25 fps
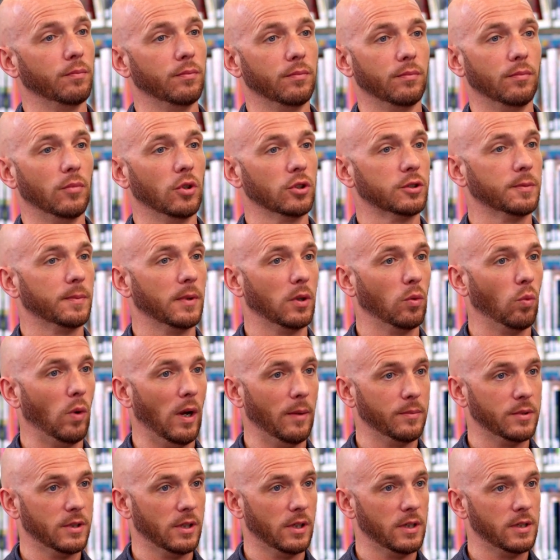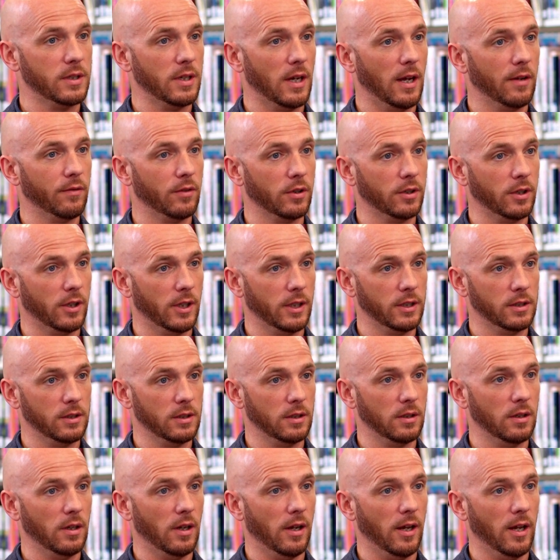multiple websites
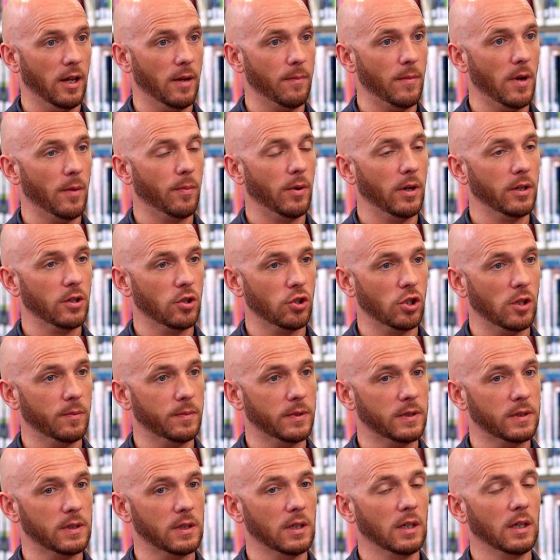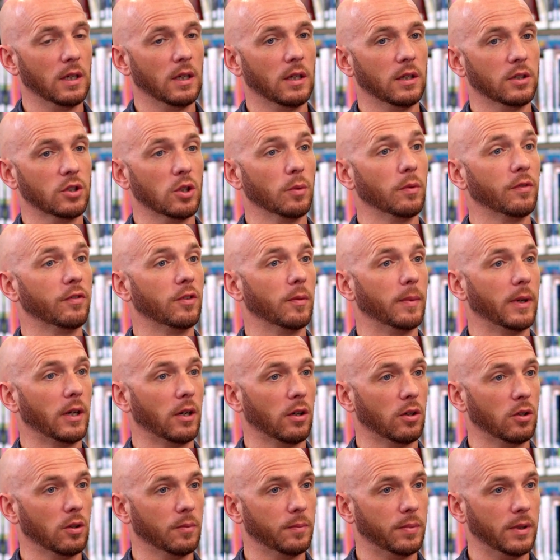advertising apprenticeships. Some of the
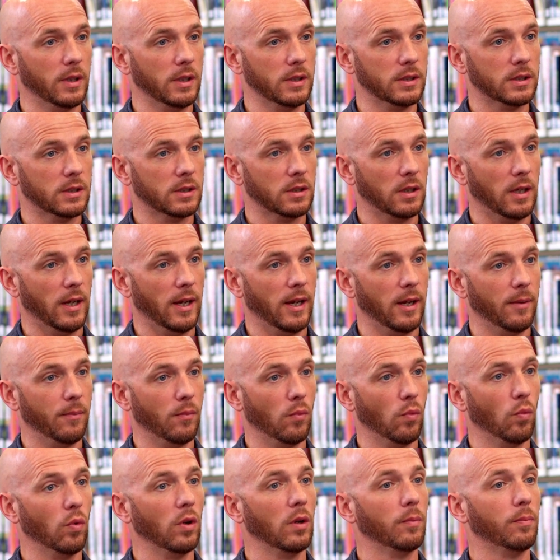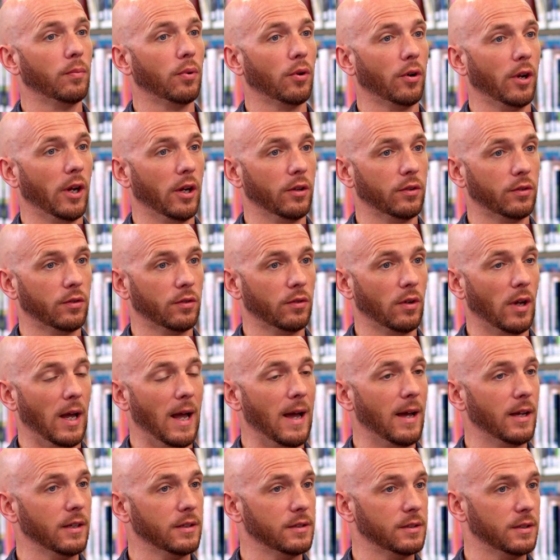bigger companies will put out
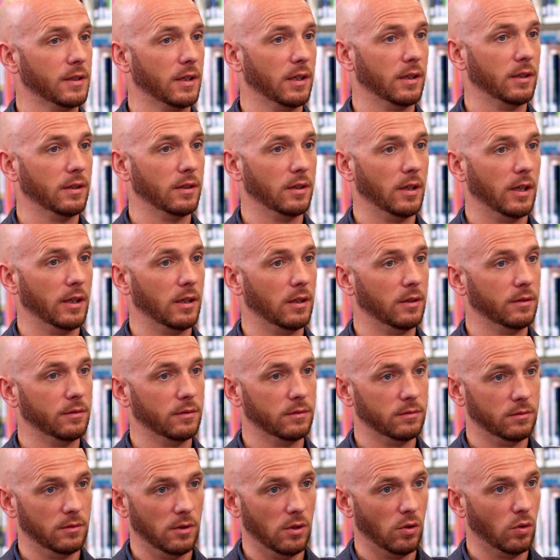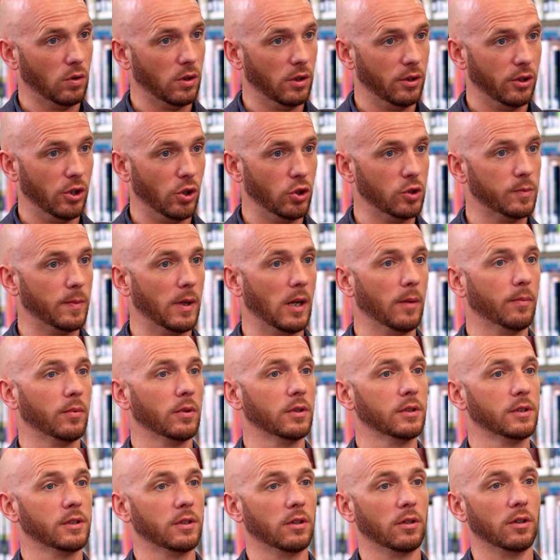ads in local
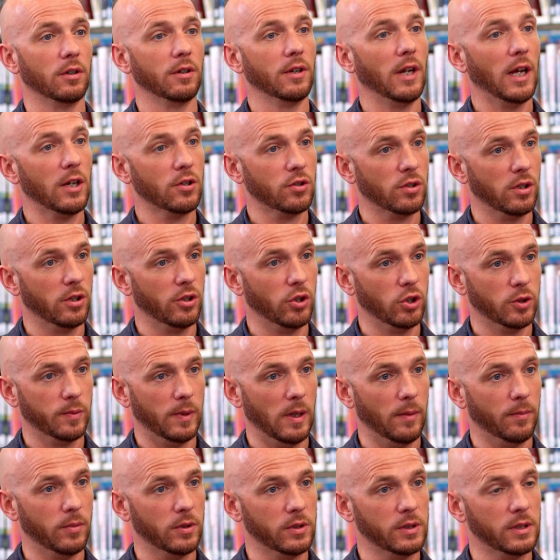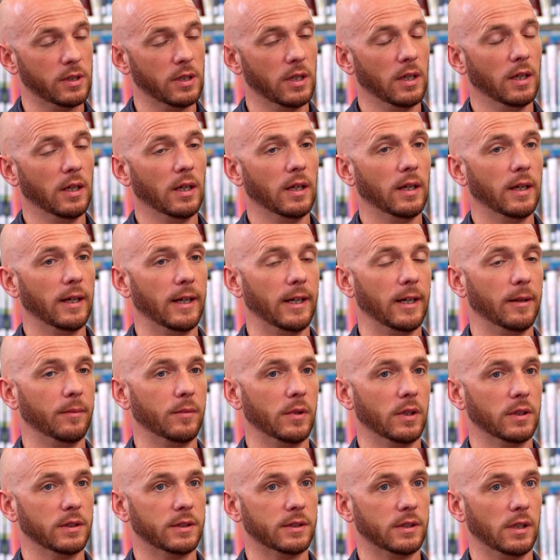newspapers or national newspapers.
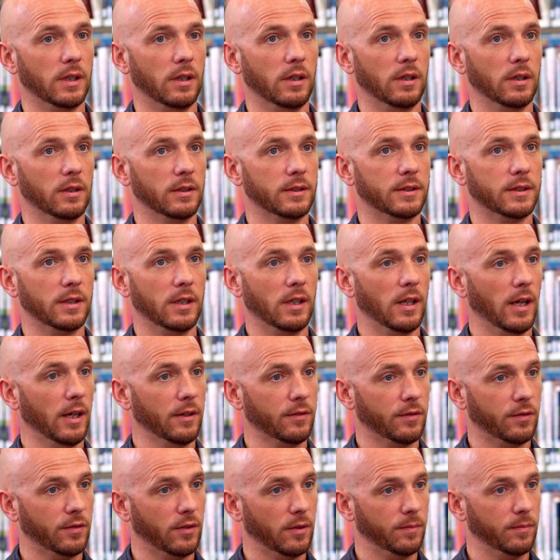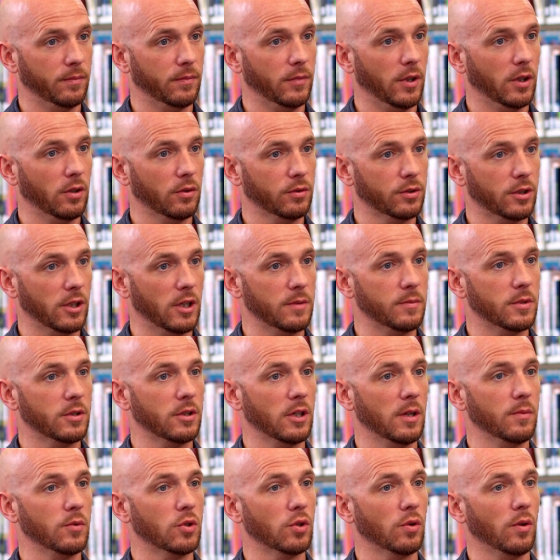You'll see that from time to
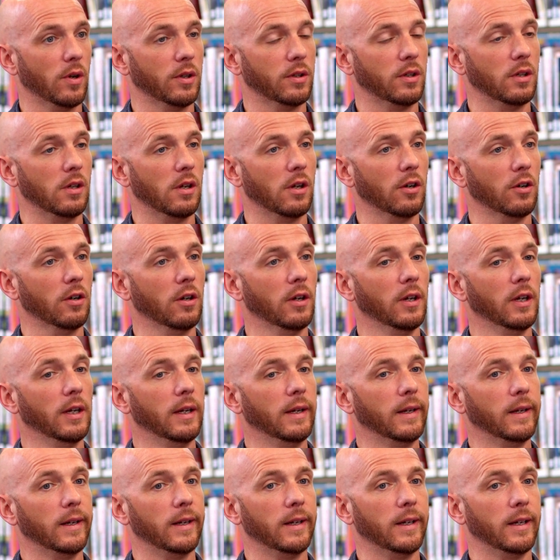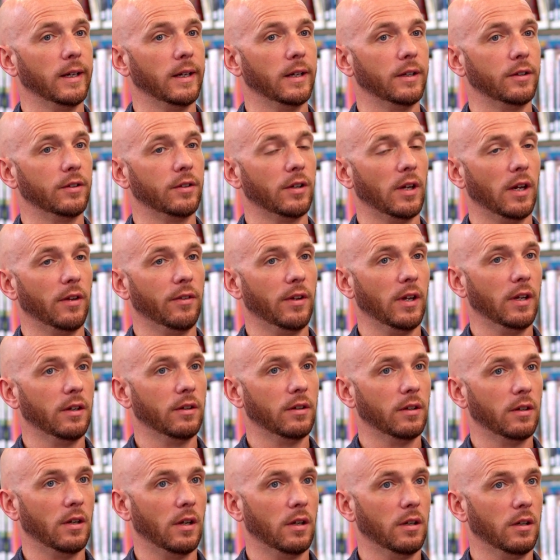time throughout the year. And
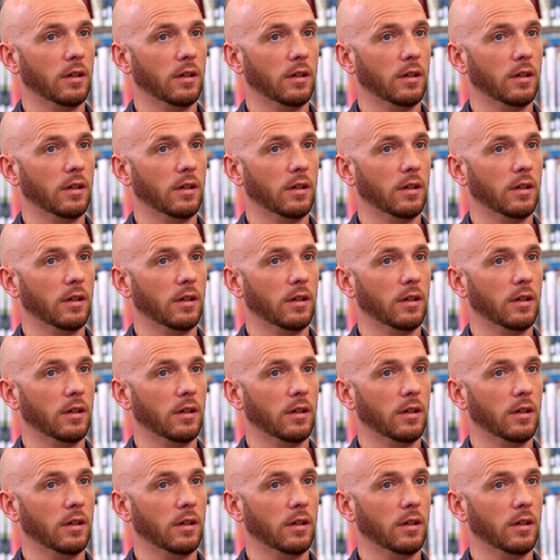then